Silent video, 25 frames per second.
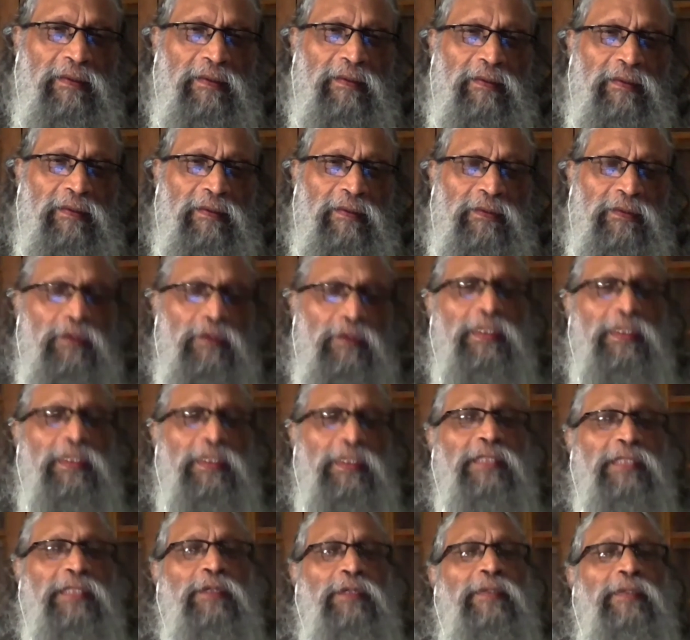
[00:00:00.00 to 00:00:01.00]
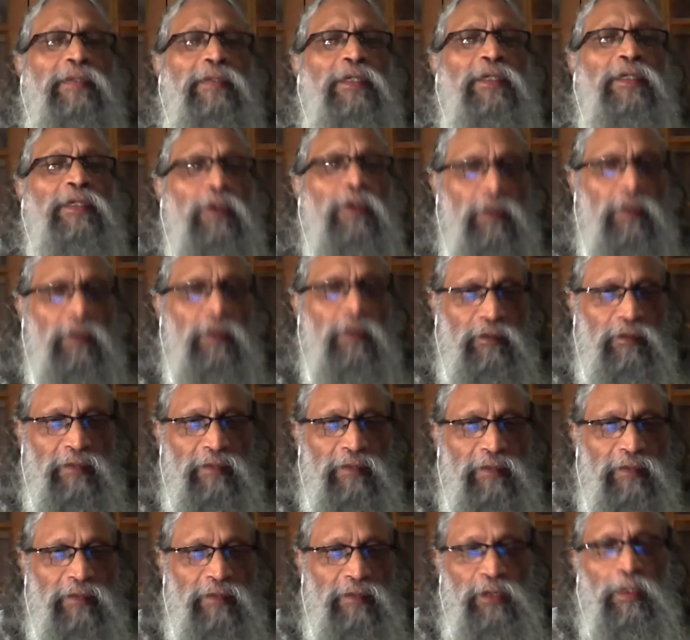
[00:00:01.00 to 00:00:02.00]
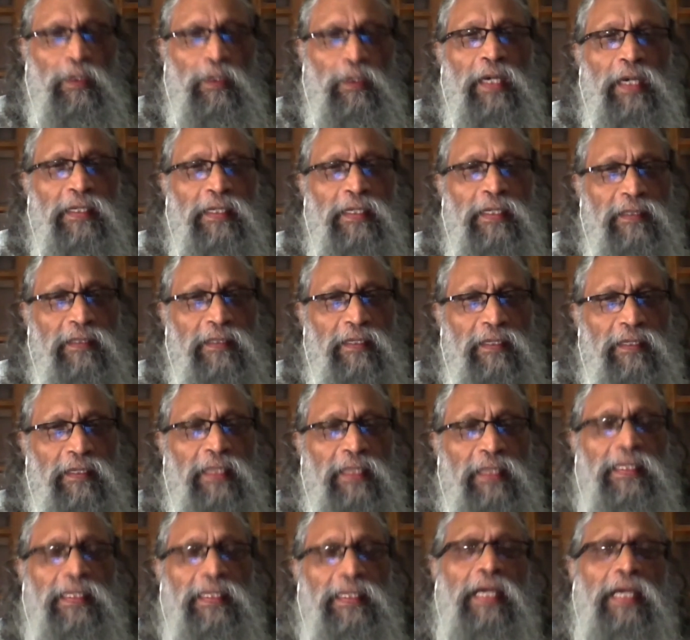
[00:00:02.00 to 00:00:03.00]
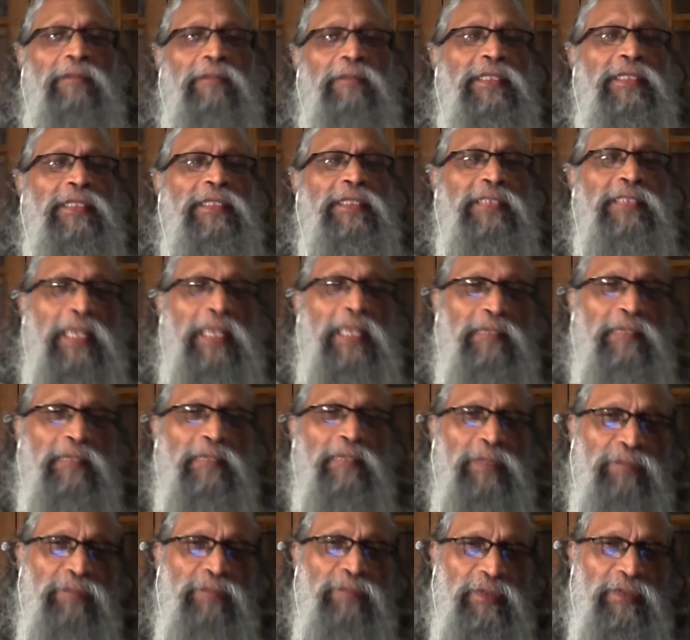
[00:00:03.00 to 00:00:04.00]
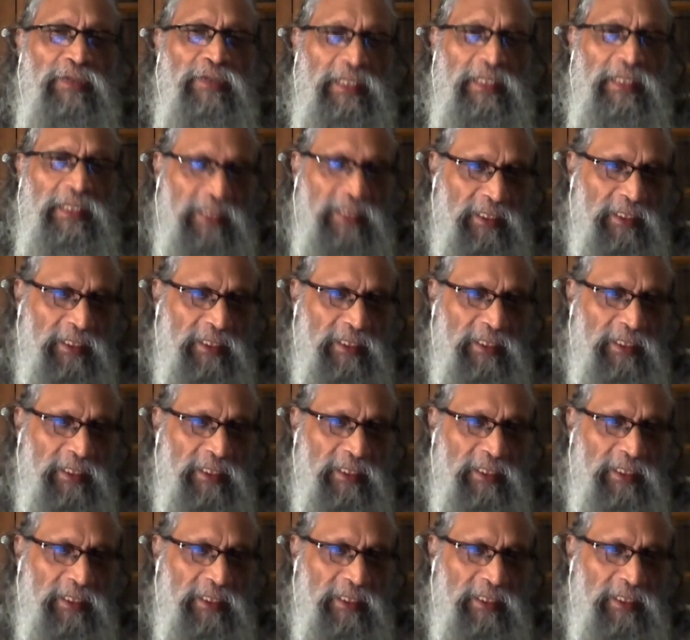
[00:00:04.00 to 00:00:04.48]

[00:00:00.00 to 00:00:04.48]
so that you will know where you are and the calmness can be protected.